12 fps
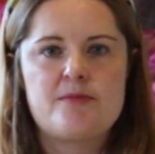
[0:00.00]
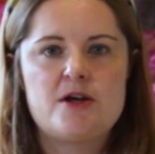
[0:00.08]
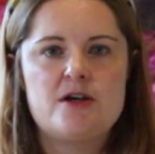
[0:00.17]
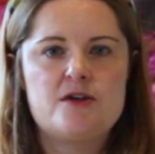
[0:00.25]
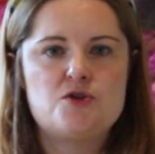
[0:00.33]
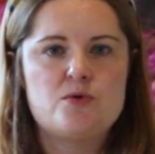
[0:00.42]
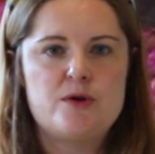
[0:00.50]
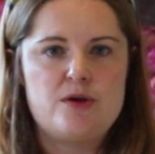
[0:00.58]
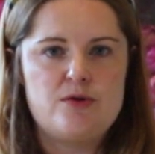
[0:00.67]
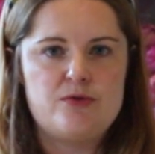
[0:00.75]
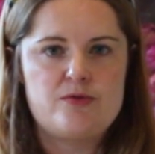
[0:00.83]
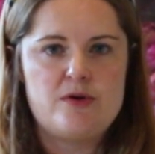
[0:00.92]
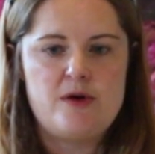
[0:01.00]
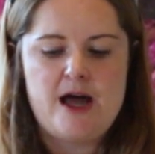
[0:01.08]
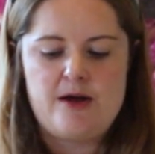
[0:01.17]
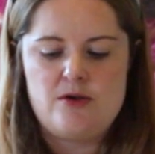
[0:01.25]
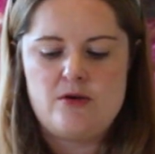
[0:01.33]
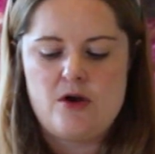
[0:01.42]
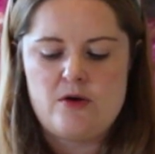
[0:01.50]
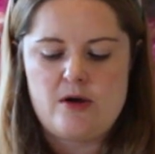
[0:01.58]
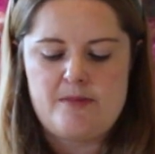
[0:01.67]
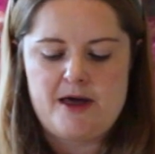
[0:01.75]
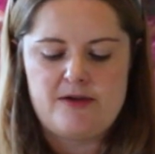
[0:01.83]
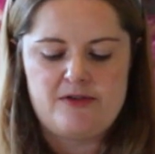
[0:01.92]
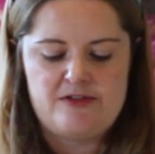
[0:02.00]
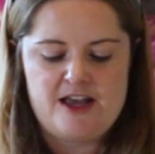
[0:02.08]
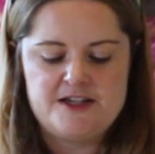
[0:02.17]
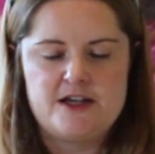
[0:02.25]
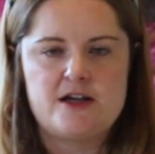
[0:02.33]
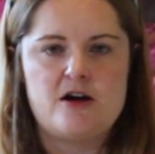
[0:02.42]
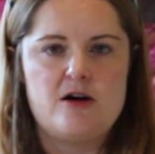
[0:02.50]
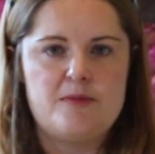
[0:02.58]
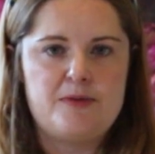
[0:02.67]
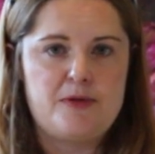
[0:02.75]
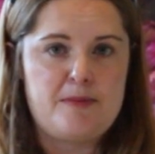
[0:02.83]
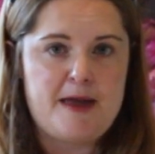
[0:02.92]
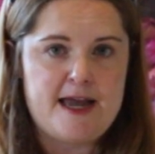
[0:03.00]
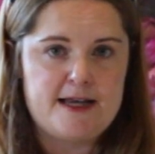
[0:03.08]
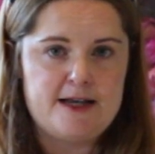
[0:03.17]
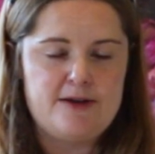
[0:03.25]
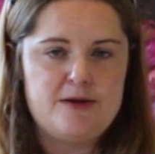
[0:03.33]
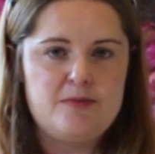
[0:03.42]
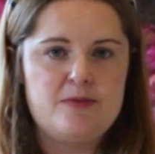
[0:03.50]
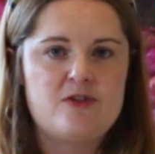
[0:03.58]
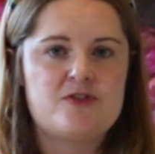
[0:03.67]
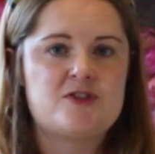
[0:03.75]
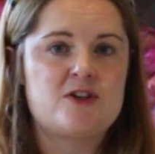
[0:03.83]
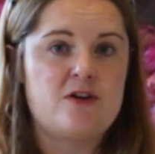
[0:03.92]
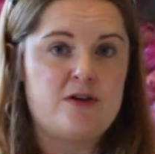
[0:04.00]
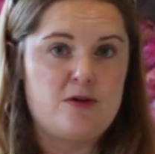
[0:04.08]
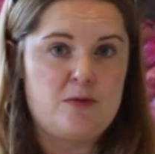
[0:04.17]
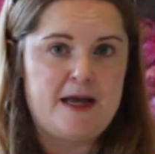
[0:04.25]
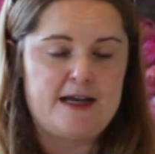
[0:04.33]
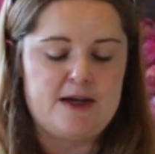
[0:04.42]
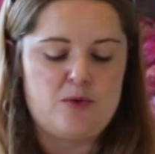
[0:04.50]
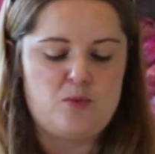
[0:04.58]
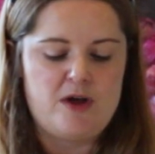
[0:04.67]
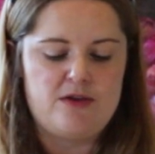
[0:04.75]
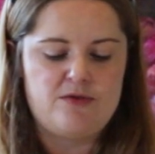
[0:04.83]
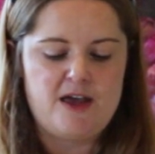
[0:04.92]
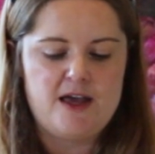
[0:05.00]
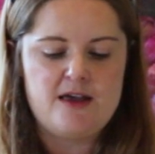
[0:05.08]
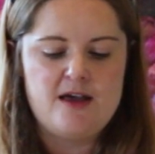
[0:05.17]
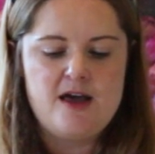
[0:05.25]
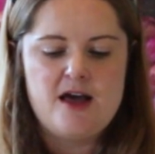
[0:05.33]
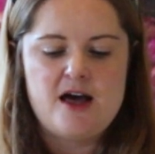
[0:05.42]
I'm going to talk you through how you go about setting up the peg loom to start your peg loom weaving.